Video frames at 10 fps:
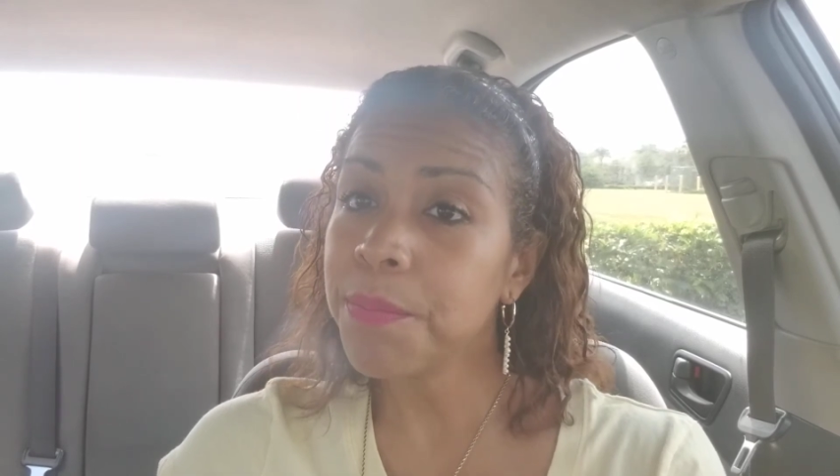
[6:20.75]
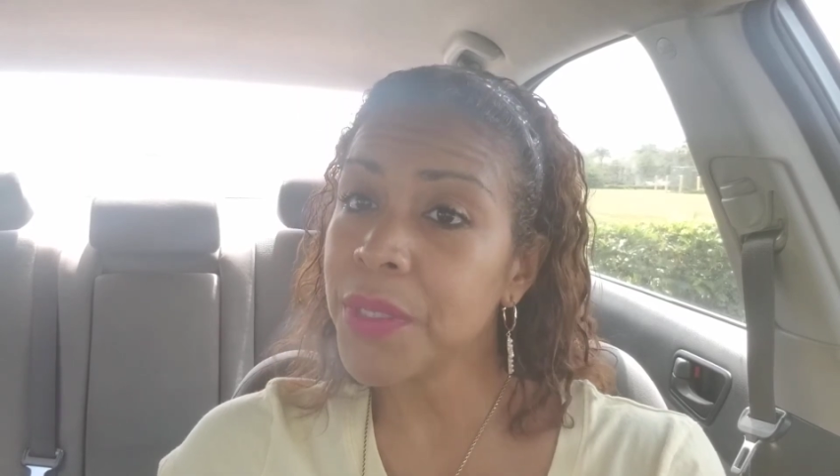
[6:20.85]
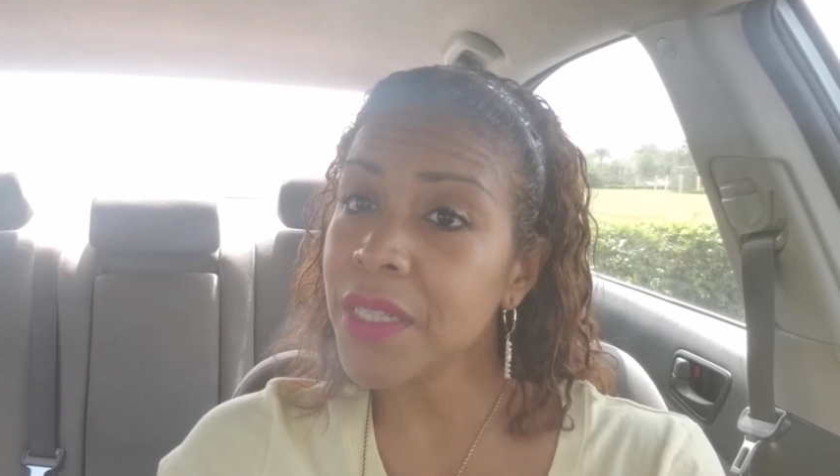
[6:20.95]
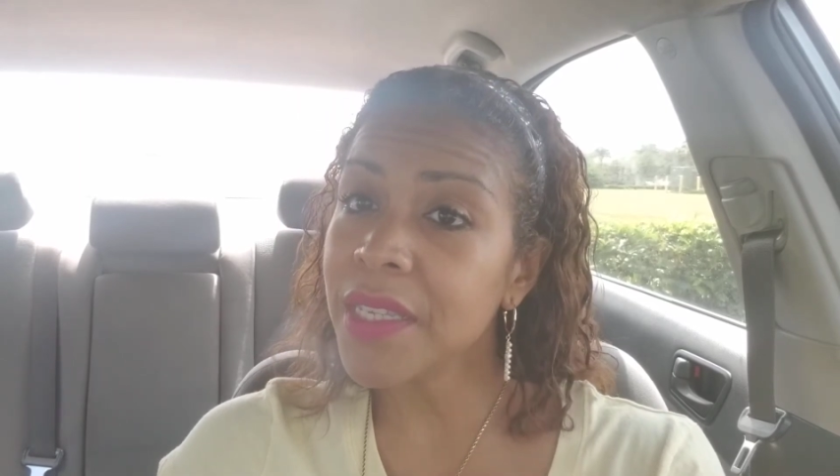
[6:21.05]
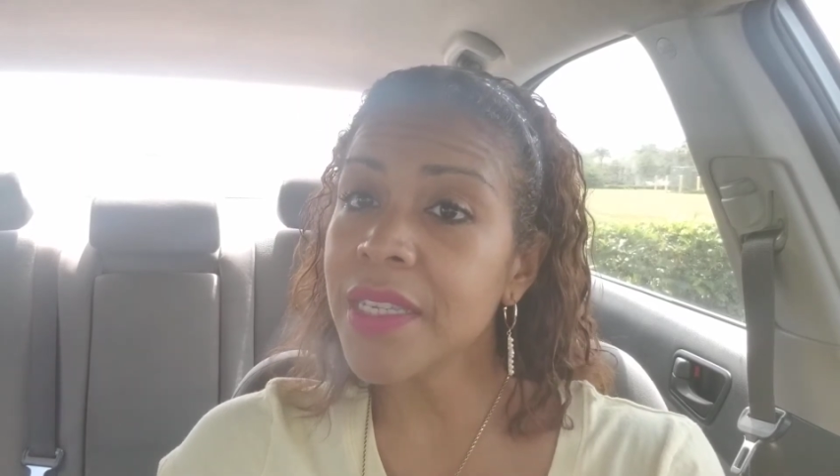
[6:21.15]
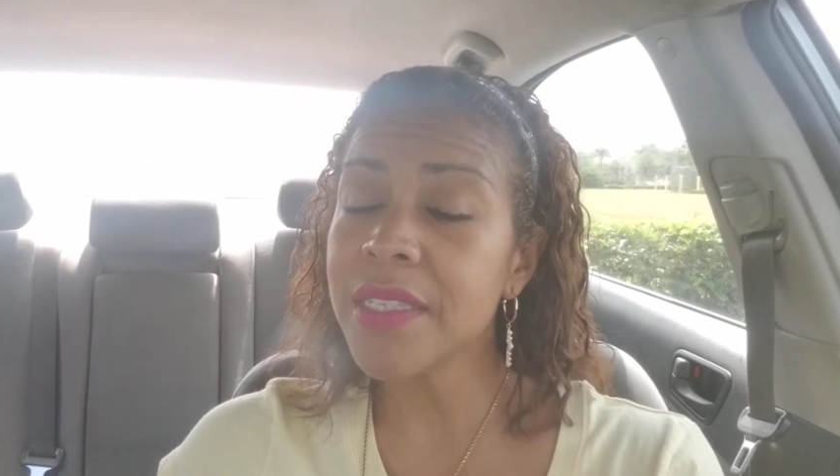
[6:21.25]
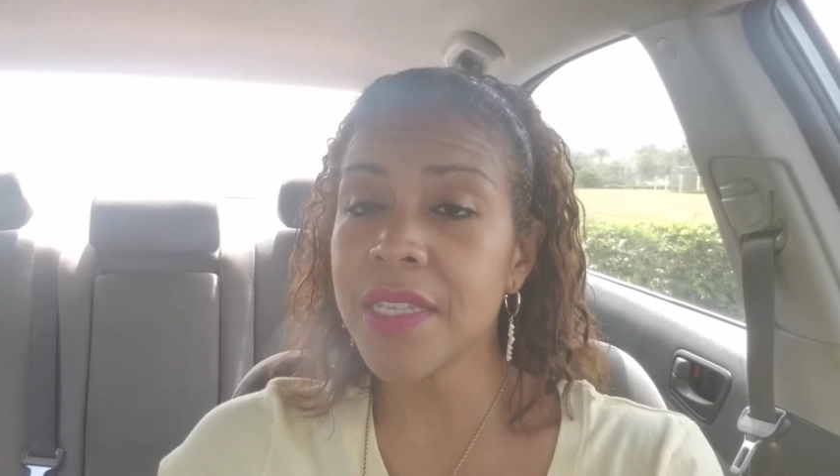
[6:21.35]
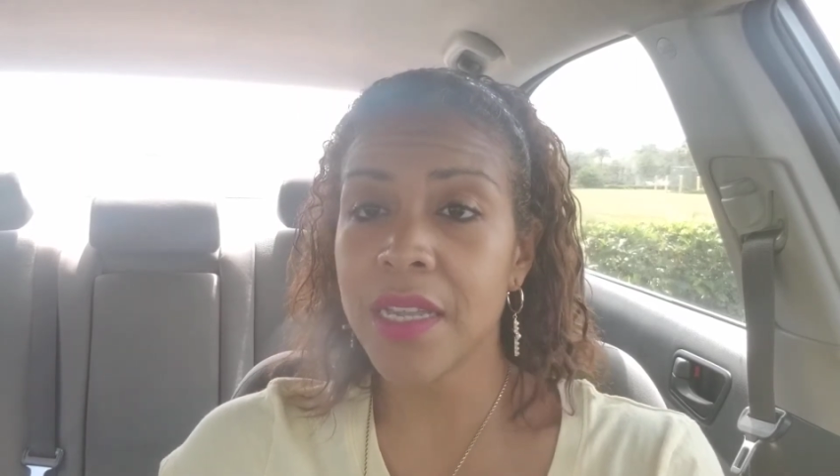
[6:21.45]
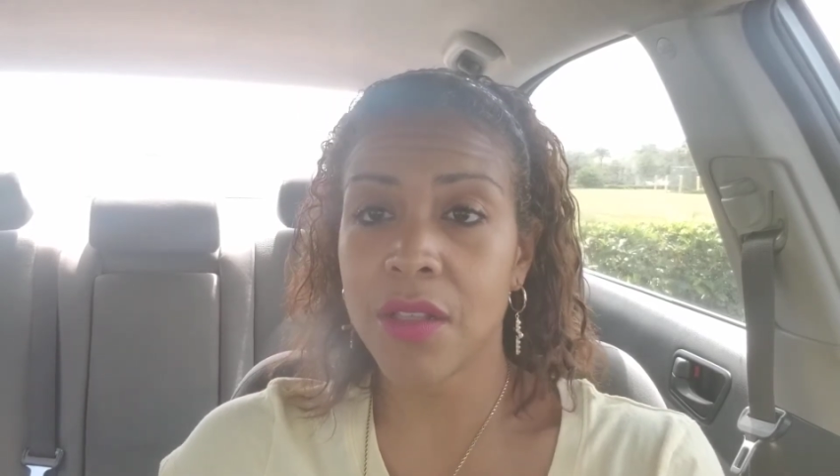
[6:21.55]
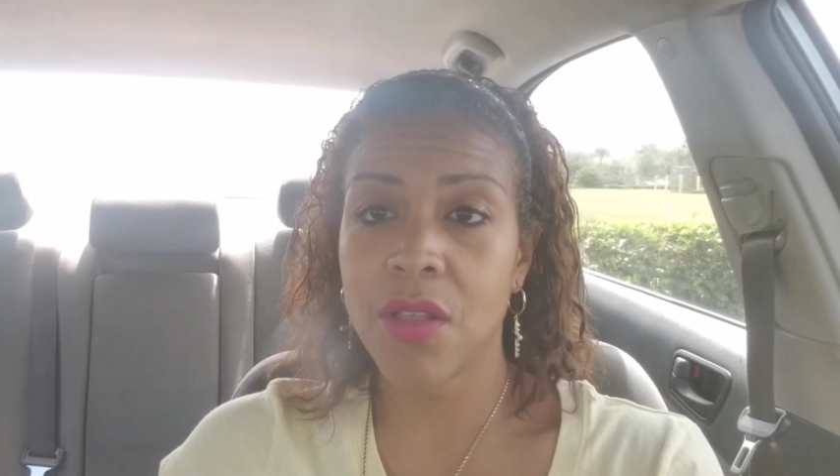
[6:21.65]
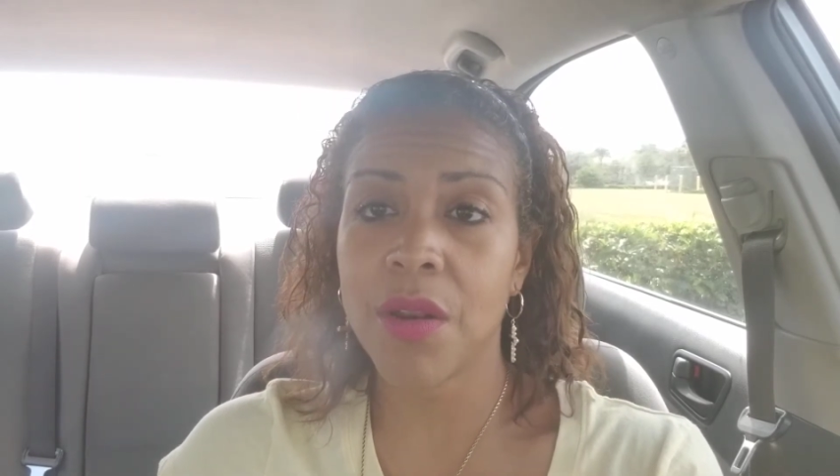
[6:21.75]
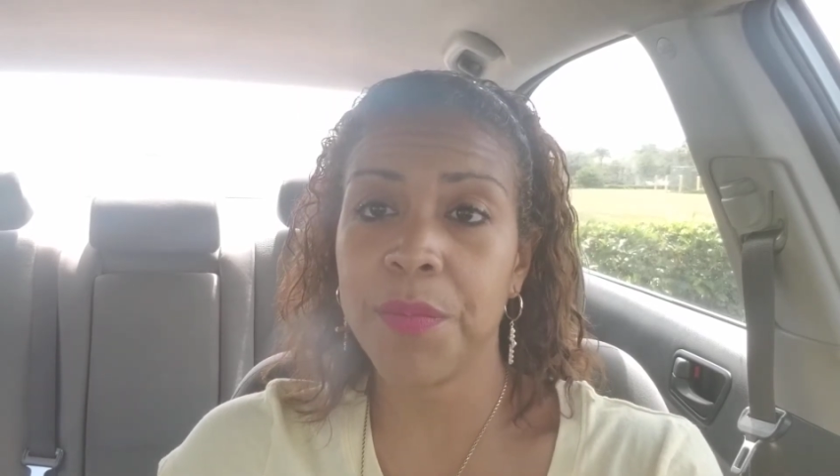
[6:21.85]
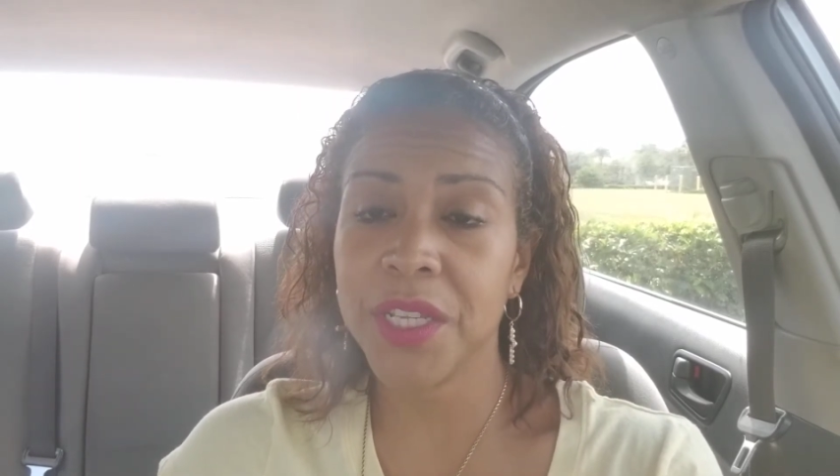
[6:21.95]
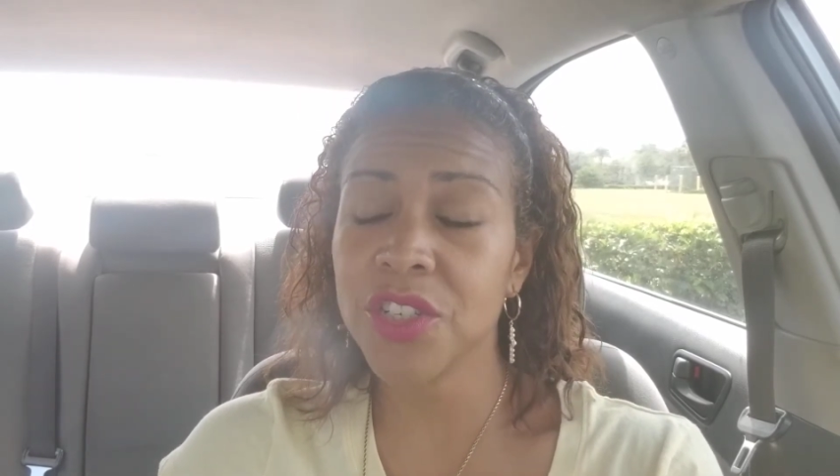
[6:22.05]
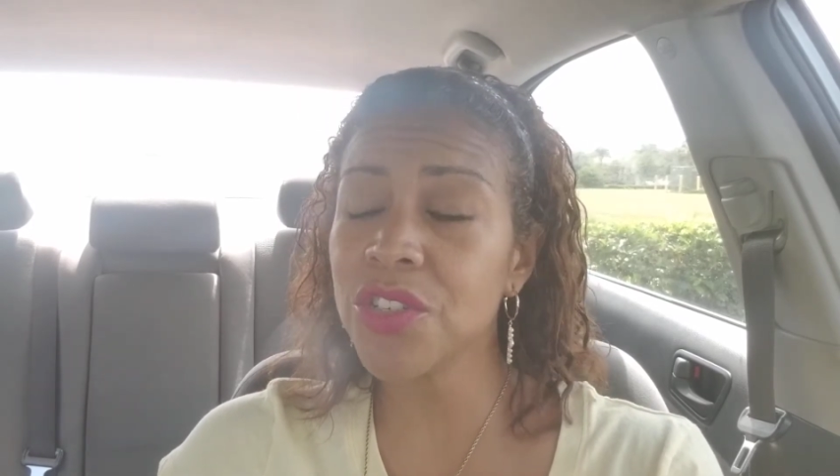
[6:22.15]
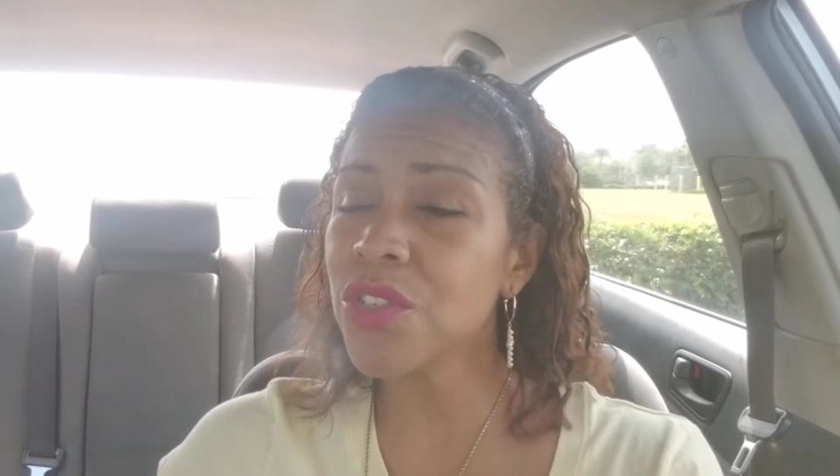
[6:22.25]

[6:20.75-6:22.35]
please take a lot of pictures.